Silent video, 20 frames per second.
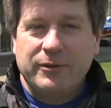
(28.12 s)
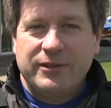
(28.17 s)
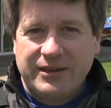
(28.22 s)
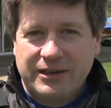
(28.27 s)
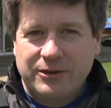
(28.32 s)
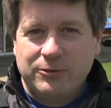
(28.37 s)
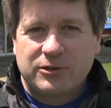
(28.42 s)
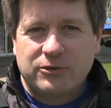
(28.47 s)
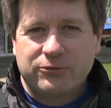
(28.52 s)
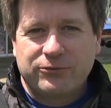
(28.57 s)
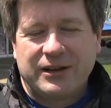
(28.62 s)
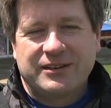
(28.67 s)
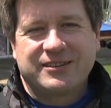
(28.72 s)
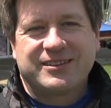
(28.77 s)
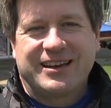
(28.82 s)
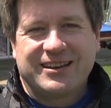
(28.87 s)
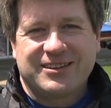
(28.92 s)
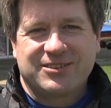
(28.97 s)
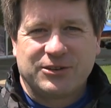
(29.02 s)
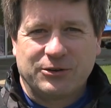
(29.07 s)
Club of the Year was a
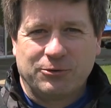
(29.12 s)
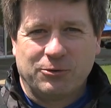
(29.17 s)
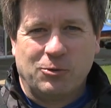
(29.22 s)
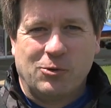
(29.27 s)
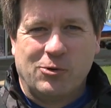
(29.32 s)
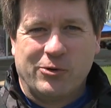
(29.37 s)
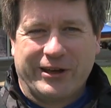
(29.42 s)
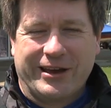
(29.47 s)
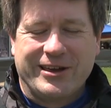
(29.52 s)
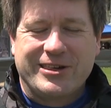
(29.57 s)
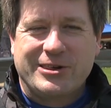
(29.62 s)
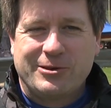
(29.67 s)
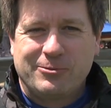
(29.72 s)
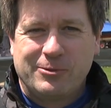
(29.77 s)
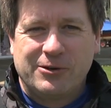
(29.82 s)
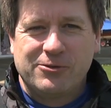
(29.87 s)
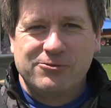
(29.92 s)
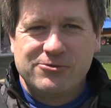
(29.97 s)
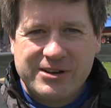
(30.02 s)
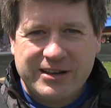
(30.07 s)
fantastic reward actually.
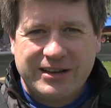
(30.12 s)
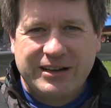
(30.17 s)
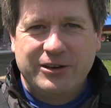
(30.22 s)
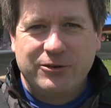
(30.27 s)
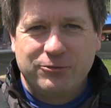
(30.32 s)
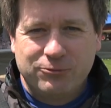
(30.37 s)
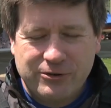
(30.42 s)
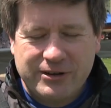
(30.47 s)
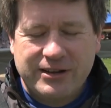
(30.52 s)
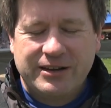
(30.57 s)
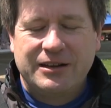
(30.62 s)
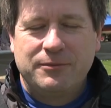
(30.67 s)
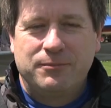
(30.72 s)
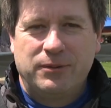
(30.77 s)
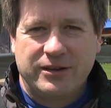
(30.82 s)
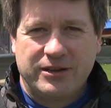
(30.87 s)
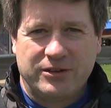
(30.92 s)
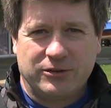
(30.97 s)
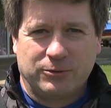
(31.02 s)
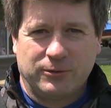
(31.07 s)
We're really, really
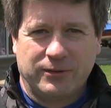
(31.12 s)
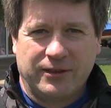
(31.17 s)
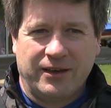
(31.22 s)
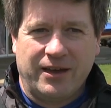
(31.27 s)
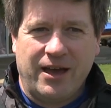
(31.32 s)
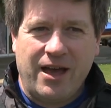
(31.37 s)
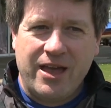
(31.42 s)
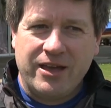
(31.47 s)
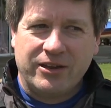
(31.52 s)
pleased with it.